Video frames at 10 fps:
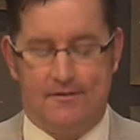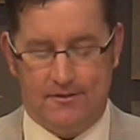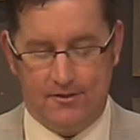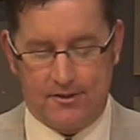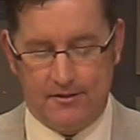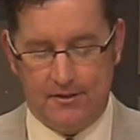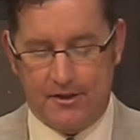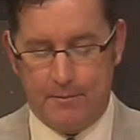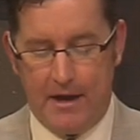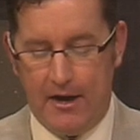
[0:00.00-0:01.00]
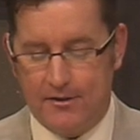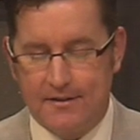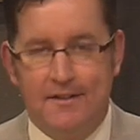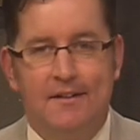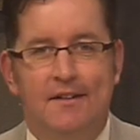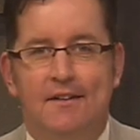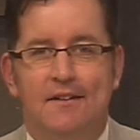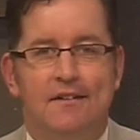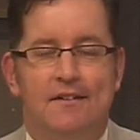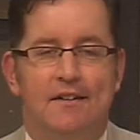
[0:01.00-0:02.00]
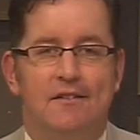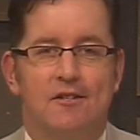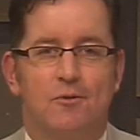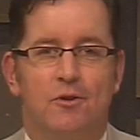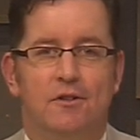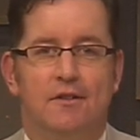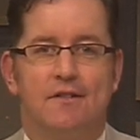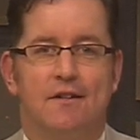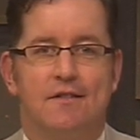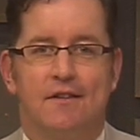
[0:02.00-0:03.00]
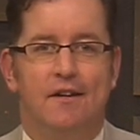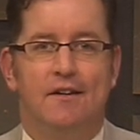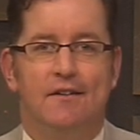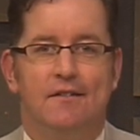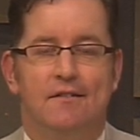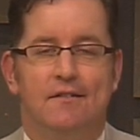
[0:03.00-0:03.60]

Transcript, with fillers: You can look about in this world, as I say.